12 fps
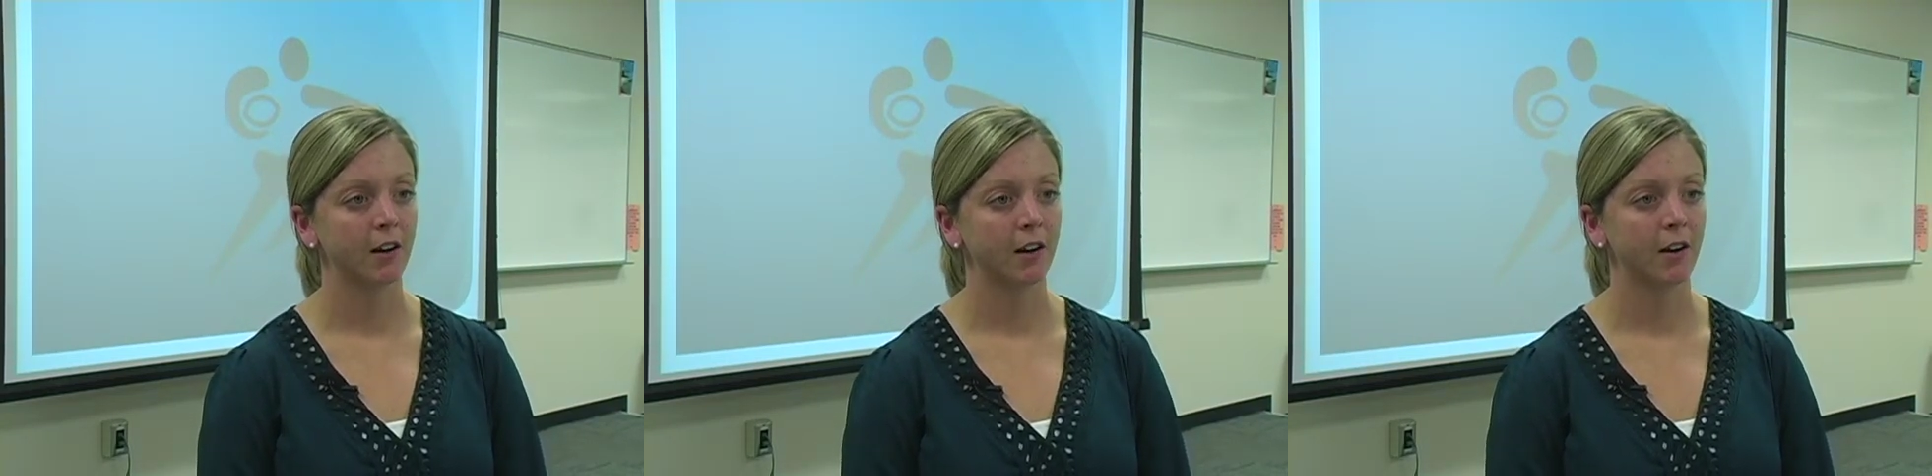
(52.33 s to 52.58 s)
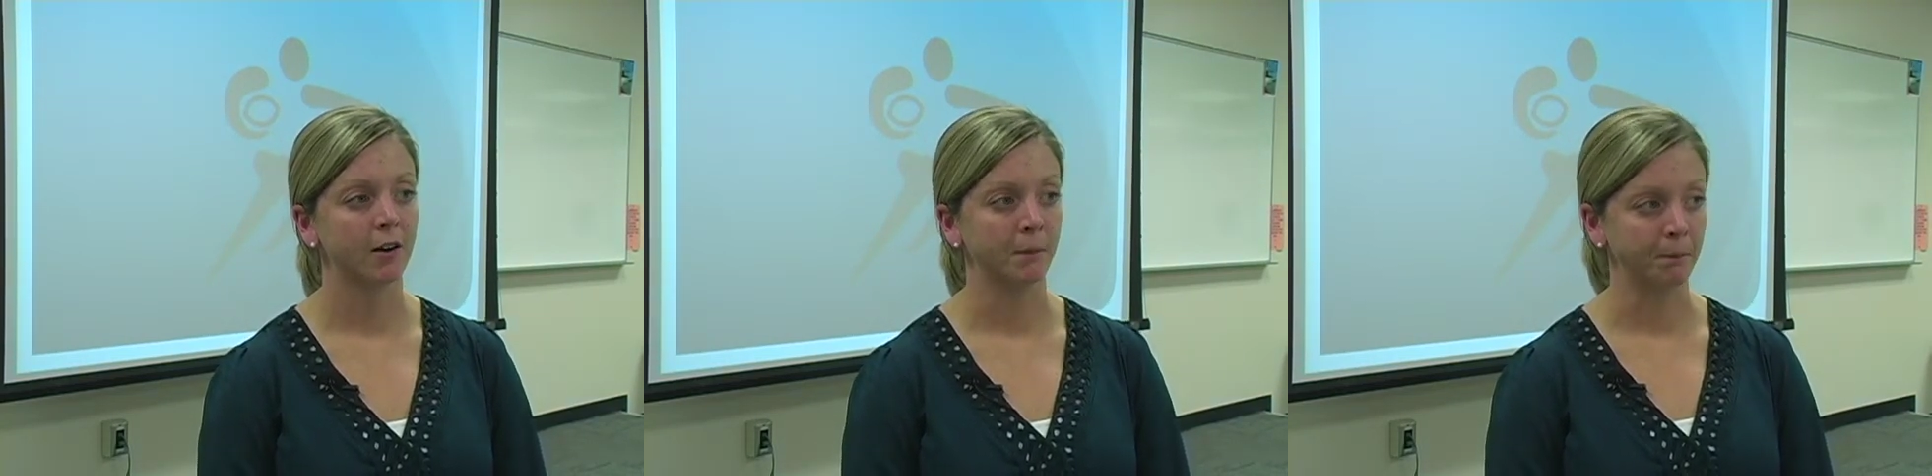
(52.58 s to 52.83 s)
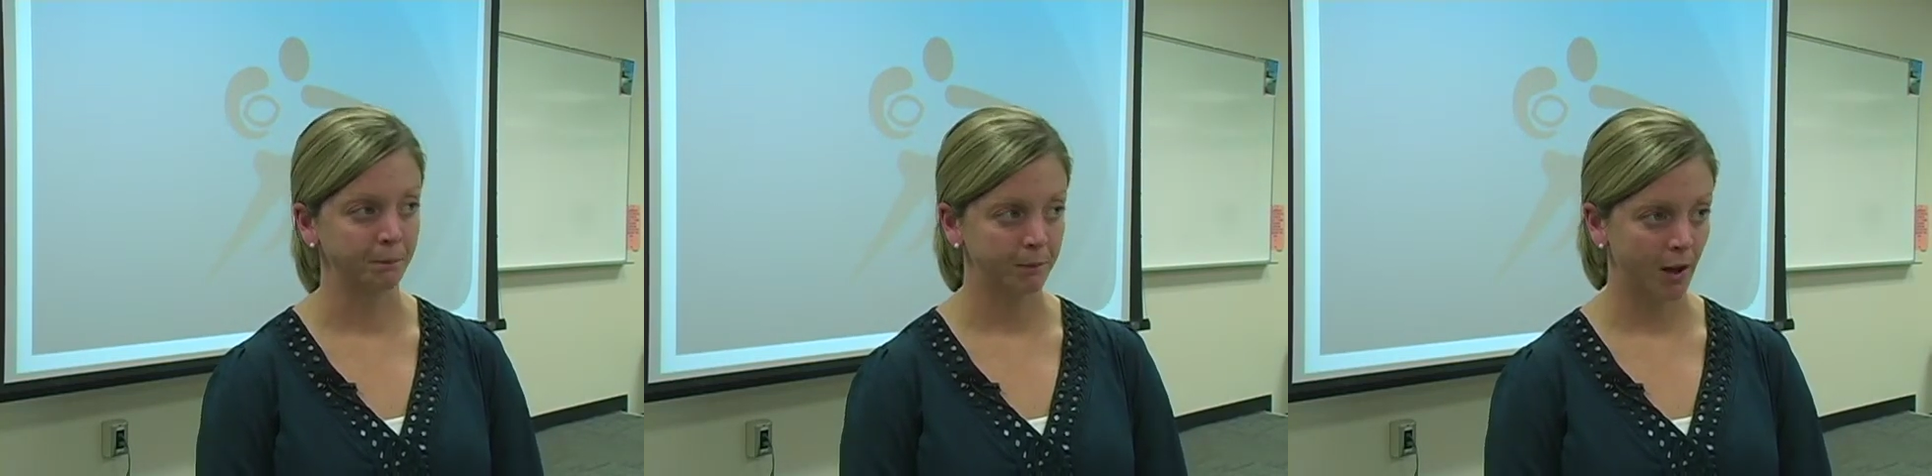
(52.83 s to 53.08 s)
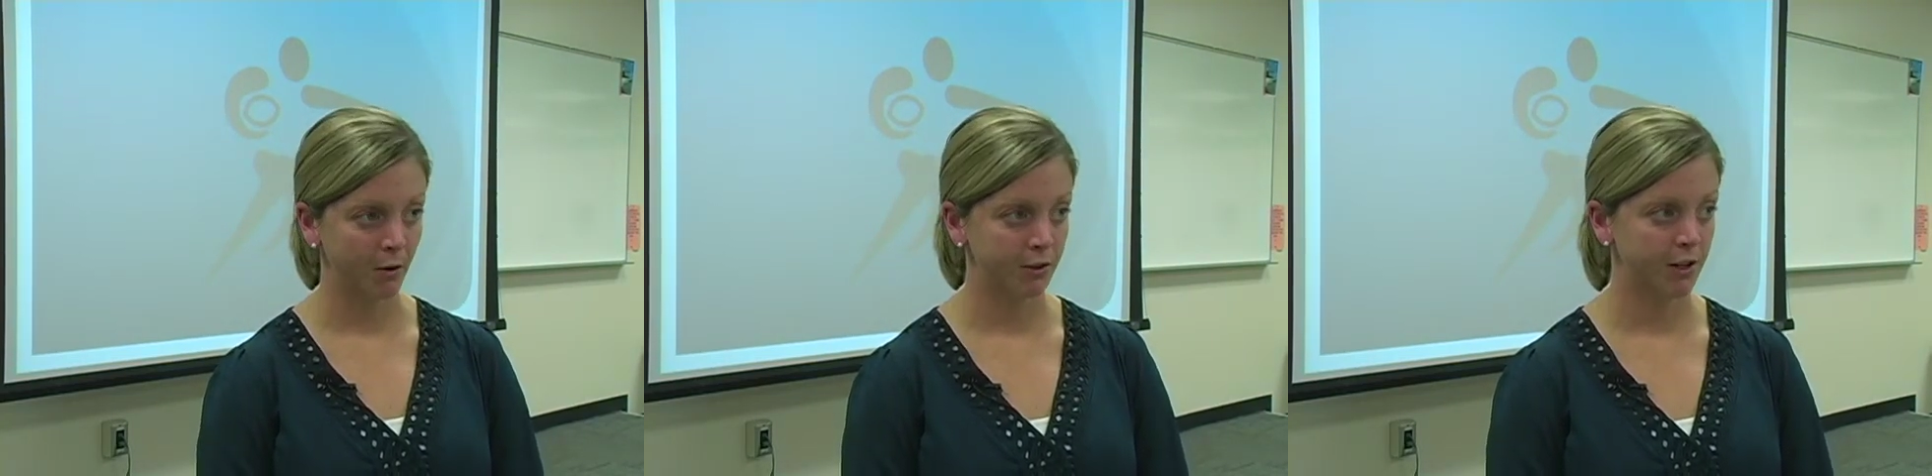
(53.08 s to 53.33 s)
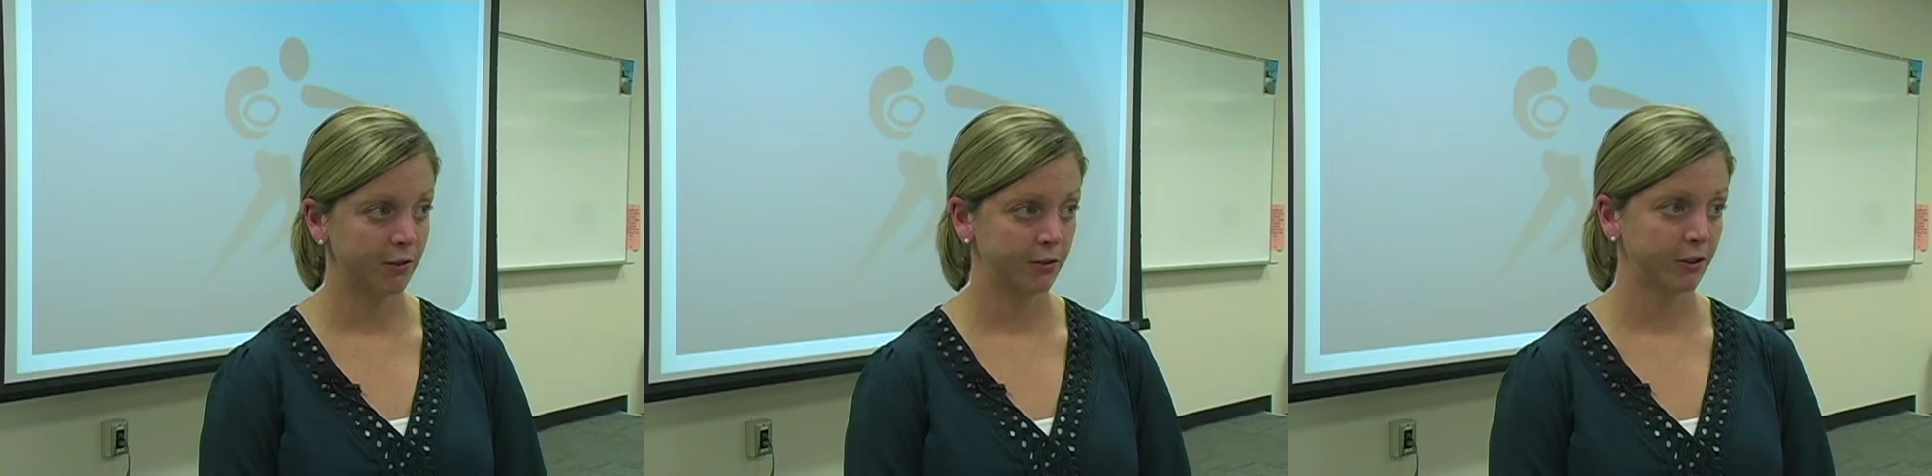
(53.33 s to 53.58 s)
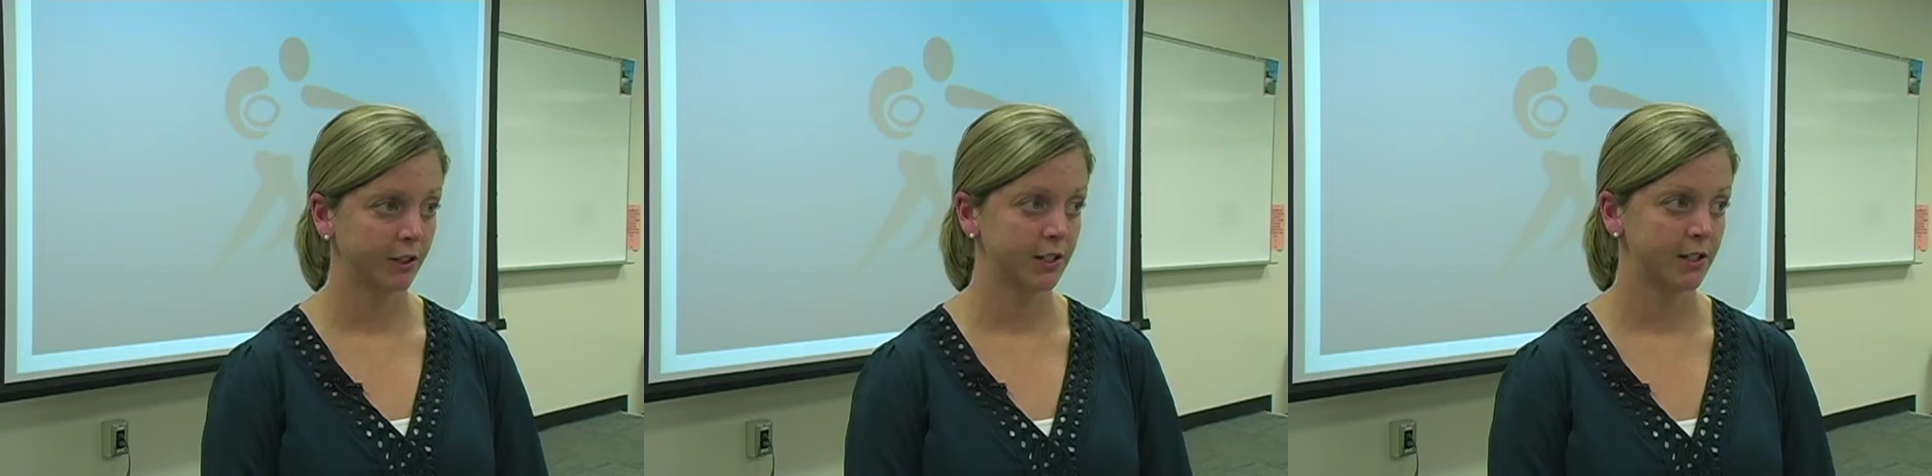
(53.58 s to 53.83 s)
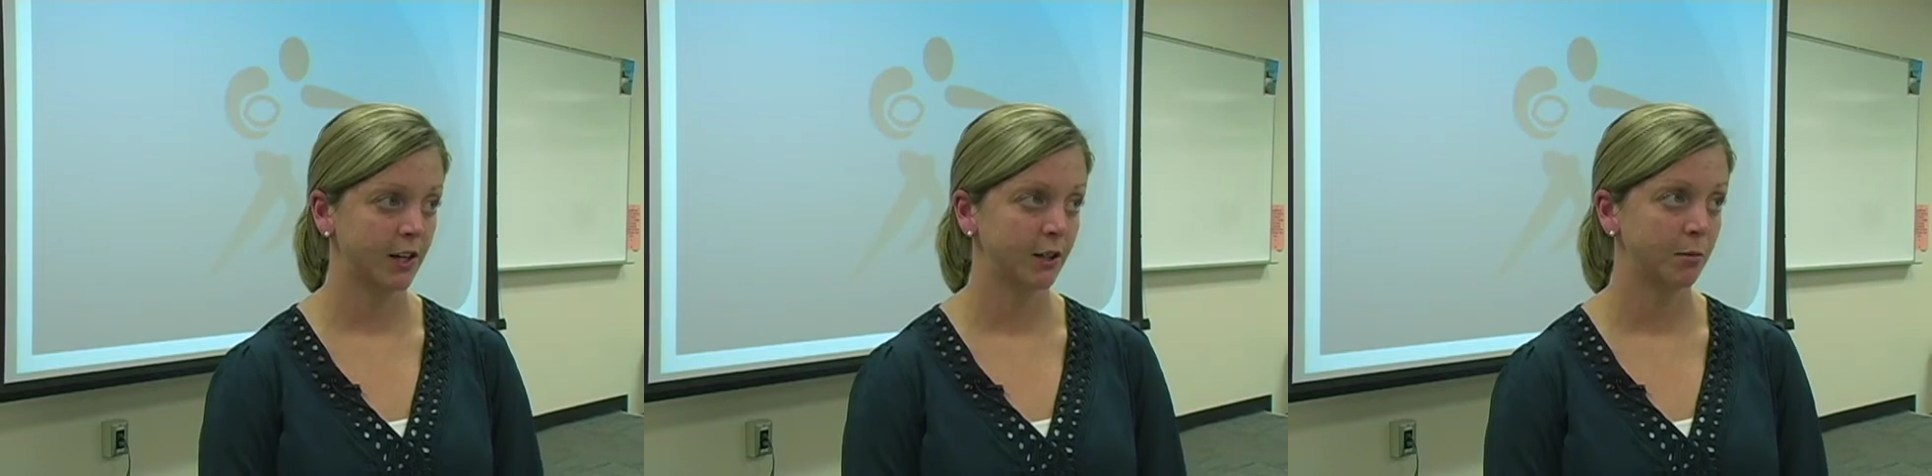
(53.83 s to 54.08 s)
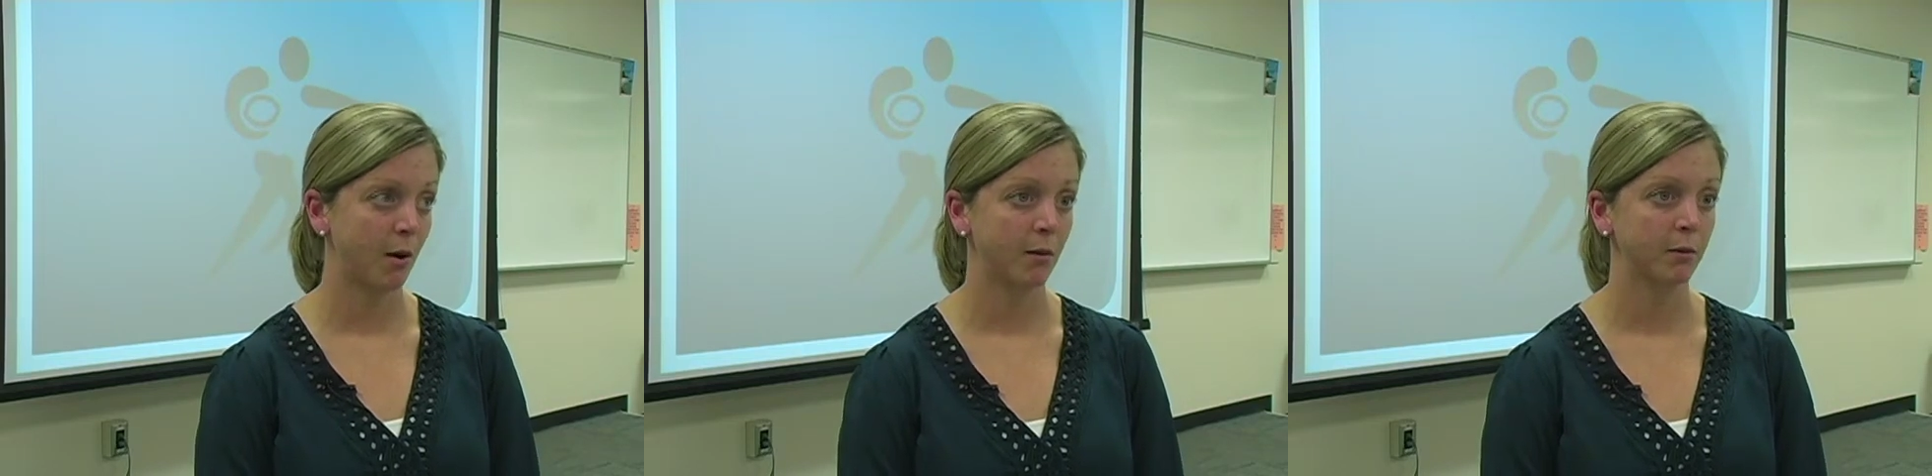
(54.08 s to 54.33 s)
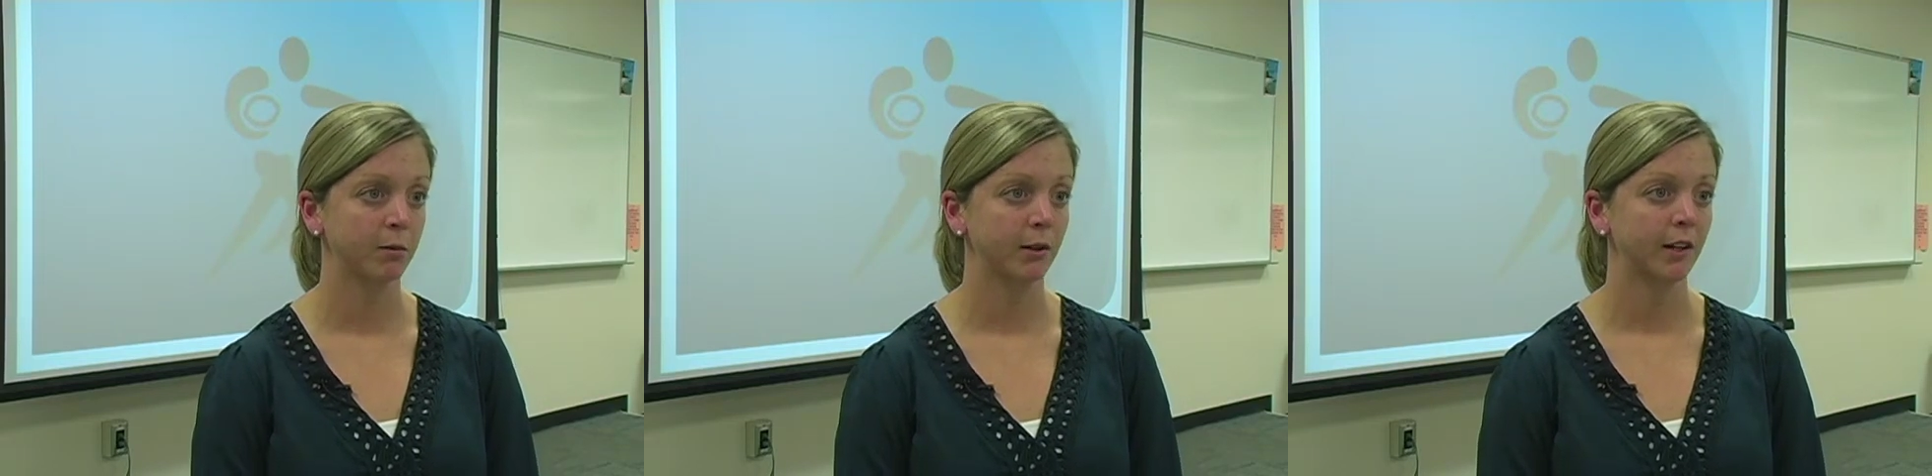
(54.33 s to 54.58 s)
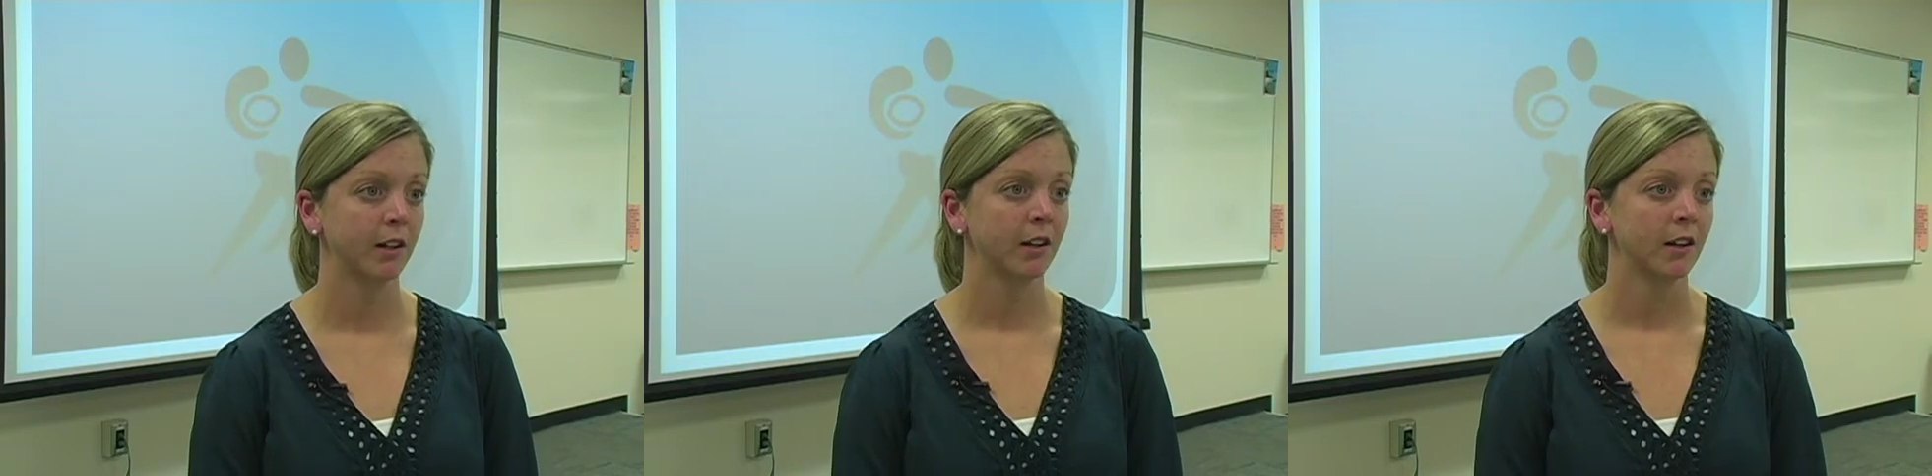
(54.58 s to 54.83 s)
Um, I would definitely say you probably